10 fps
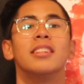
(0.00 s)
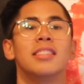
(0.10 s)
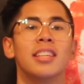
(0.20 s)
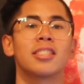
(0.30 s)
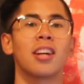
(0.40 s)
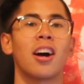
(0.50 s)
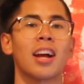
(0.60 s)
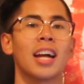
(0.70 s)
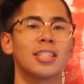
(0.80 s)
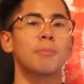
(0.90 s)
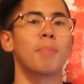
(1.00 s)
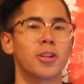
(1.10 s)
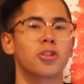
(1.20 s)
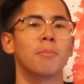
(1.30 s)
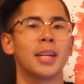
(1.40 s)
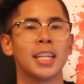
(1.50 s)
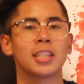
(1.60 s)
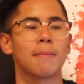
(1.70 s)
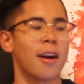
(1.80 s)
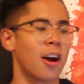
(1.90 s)
This song has a special meaning
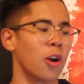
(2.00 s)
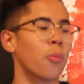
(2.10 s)
to my heart.